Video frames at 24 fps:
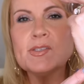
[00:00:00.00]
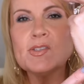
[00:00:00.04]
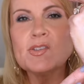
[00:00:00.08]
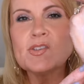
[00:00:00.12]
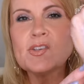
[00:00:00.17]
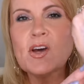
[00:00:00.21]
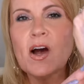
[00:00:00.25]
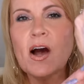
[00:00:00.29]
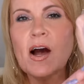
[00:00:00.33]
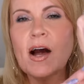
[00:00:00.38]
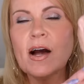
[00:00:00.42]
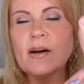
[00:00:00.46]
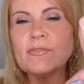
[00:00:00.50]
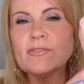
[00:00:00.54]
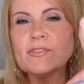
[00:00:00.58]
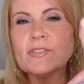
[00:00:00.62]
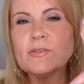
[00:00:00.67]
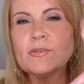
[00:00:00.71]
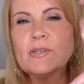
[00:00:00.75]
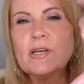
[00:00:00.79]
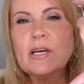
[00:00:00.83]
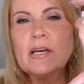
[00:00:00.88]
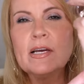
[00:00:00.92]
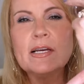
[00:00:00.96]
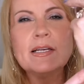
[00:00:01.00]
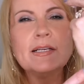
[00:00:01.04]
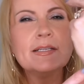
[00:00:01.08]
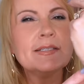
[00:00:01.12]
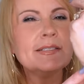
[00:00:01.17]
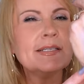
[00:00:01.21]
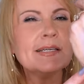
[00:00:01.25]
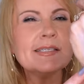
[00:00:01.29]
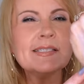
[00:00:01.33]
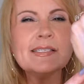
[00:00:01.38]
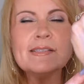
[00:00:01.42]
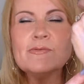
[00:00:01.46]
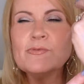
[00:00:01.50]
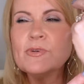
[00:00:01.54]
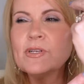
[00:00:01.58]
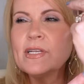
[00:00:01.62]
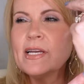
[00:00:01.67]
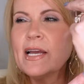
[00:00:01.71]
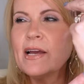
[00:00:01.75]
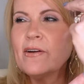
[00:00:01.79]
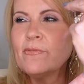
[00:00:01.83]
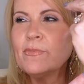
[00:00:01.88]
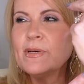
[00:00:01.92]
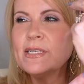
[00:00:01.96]
soft, doesn't
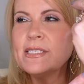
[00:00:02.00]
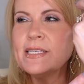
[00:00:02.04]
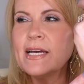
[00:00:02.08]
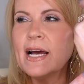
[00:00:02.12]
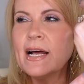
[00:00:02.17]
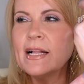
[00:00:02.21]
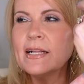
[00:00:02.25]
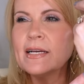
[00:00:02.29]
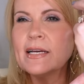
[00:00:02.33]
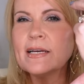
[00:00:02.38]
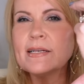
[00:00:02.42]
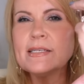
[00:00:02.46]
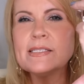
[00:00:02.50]
really have metallic.